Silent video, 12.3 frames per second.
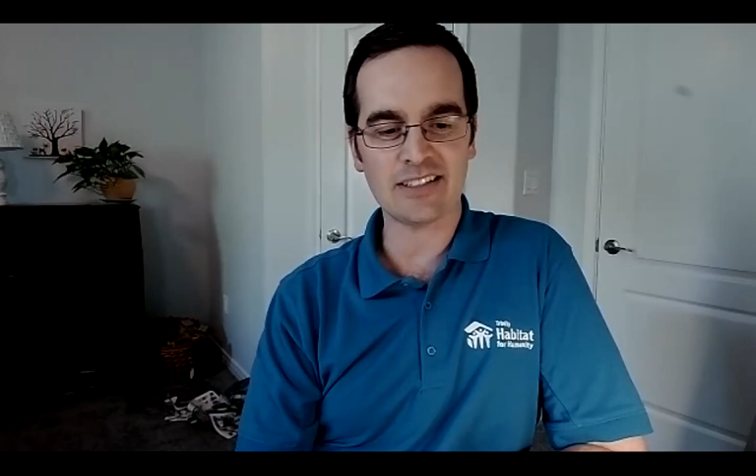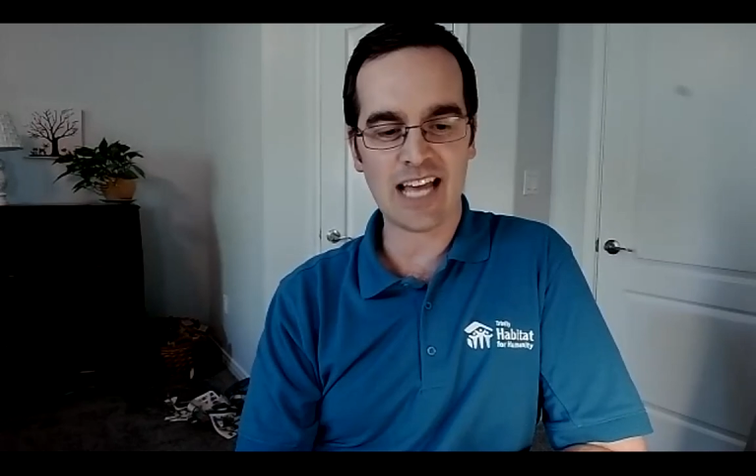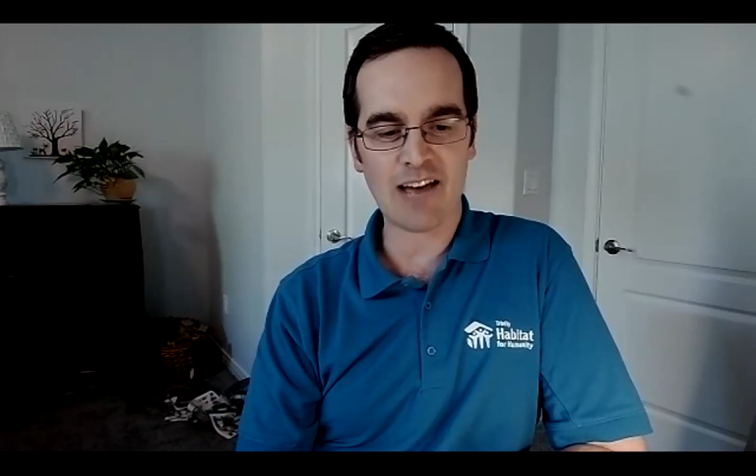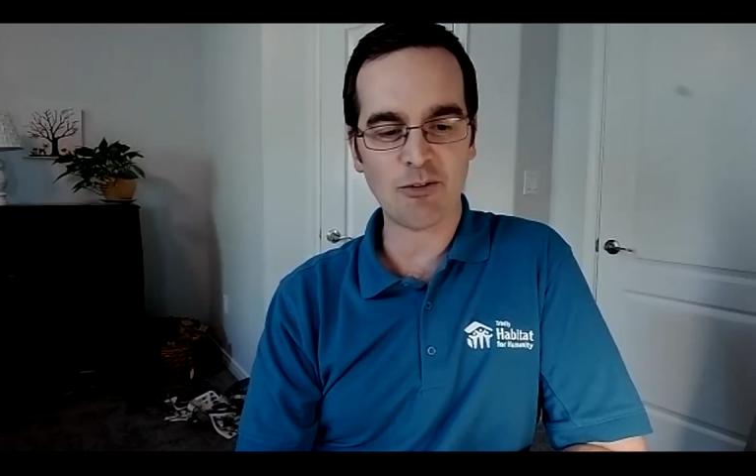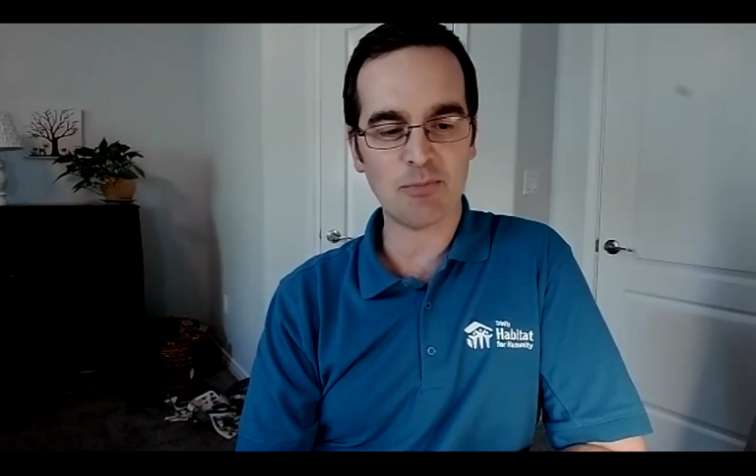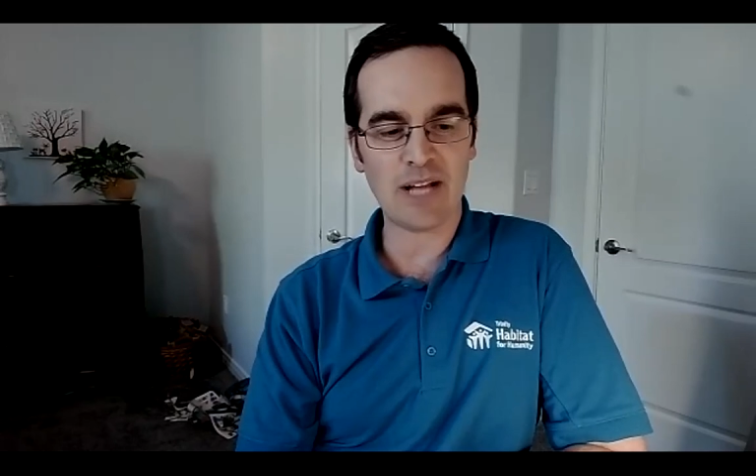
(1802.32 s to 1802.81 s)
to
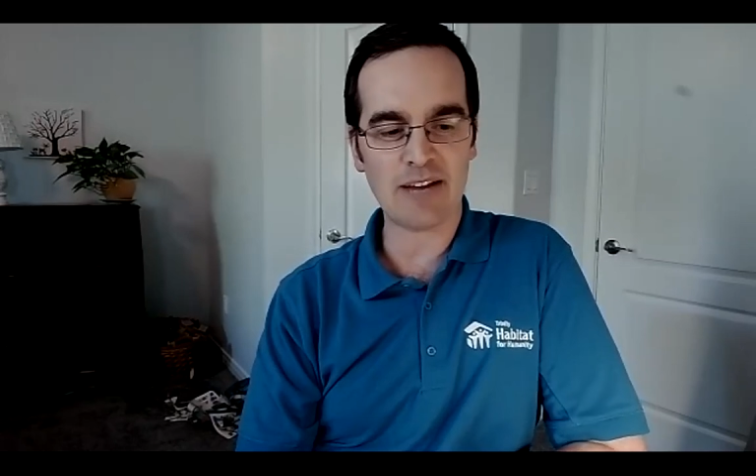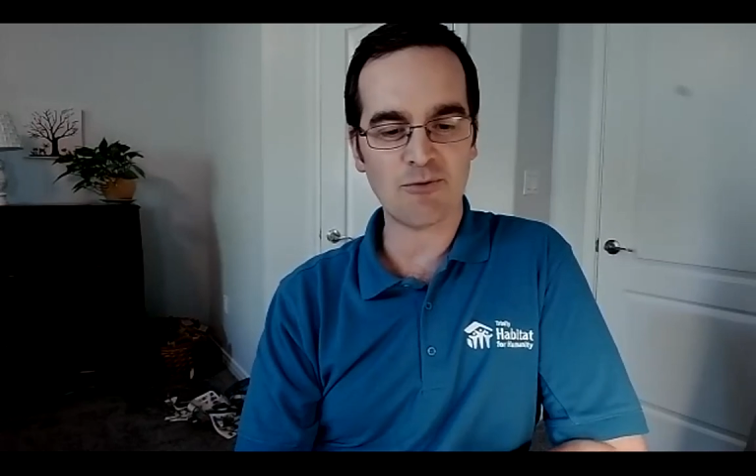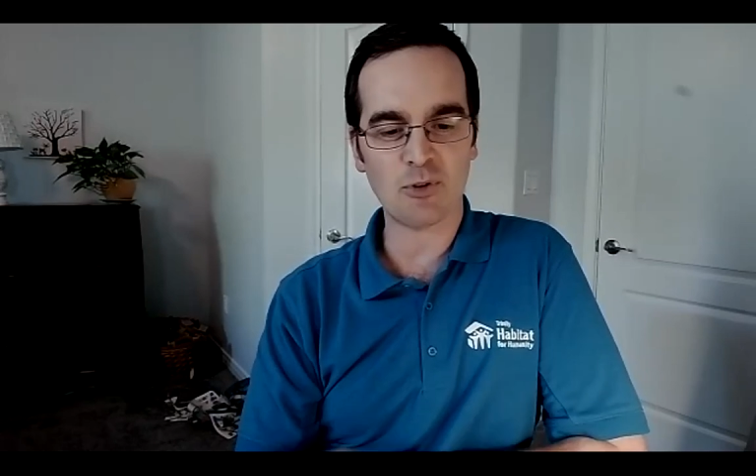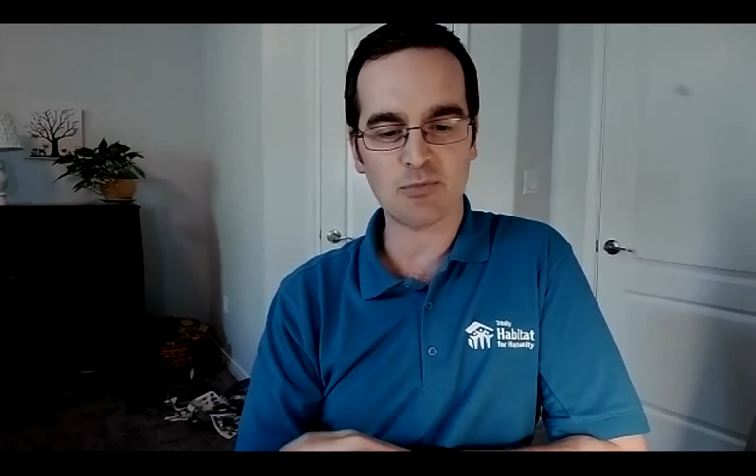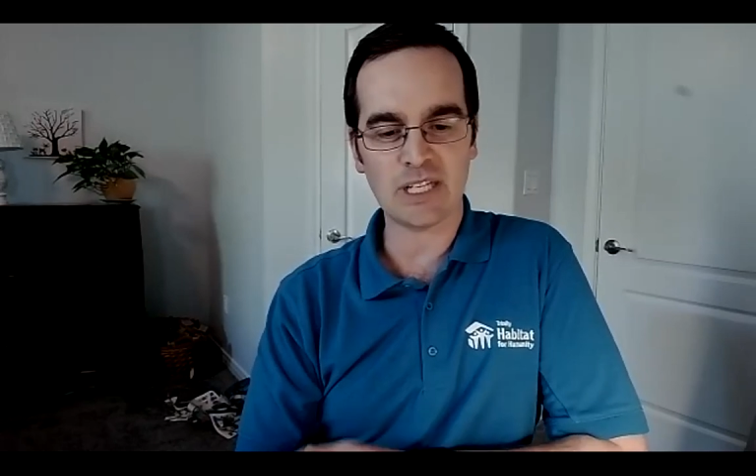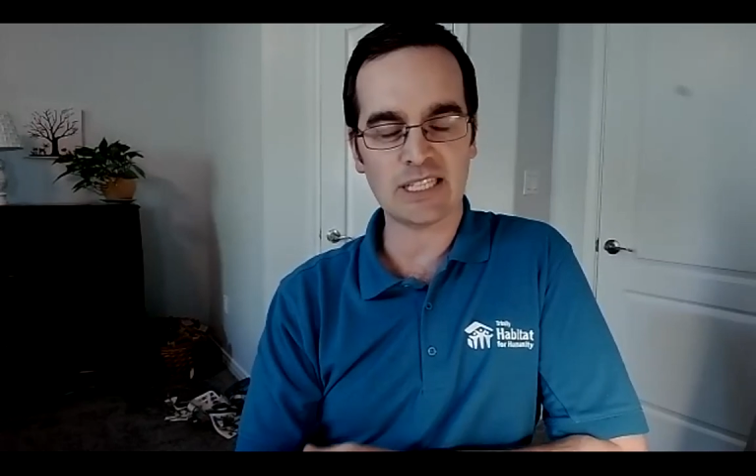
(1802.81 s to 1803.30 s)
have a
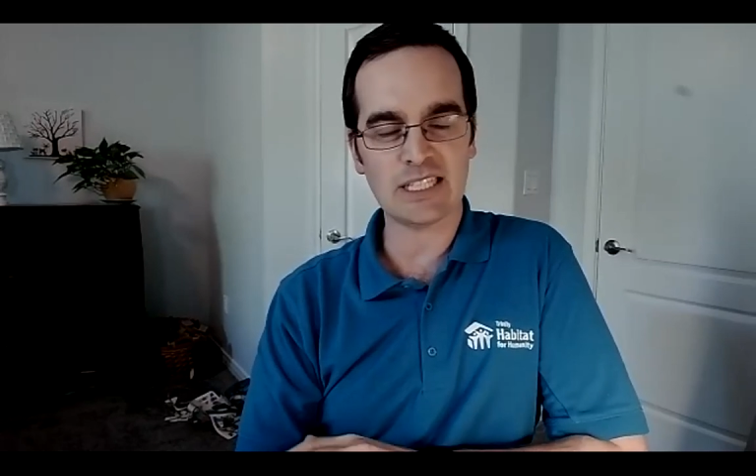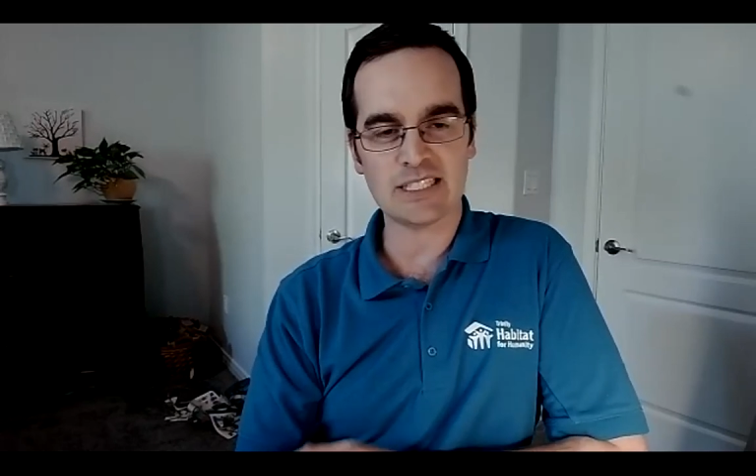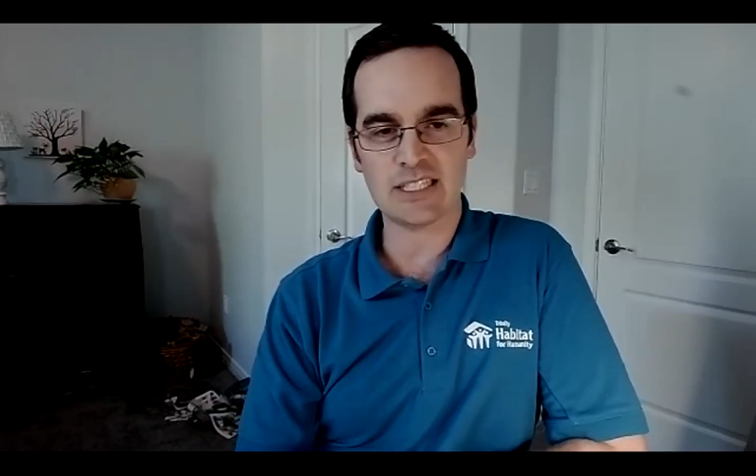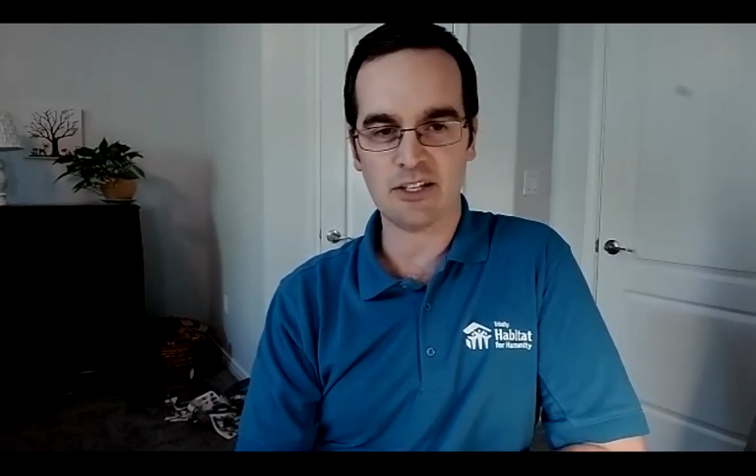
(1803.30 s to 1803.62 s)
platform like this